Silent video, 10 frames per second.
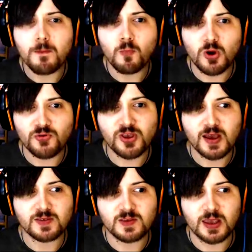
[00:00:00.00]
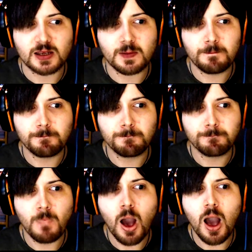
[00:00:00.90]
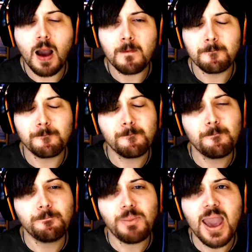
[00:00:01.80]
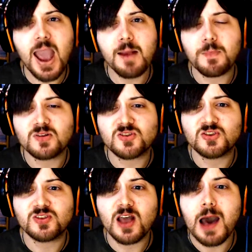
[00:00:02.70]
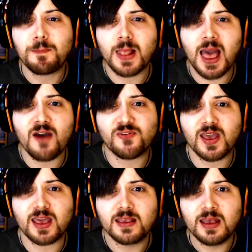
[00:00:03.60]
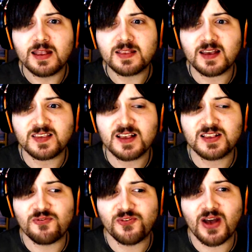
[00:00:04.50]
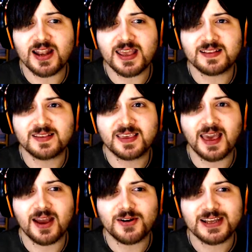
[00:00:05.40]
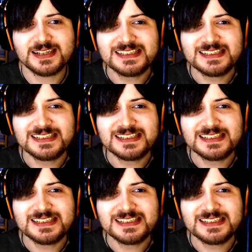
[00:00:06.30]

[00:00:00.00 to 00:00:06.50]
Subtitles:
Wolf guy's dicked. Bear! Stop laughing! This isn't funny, it's scary.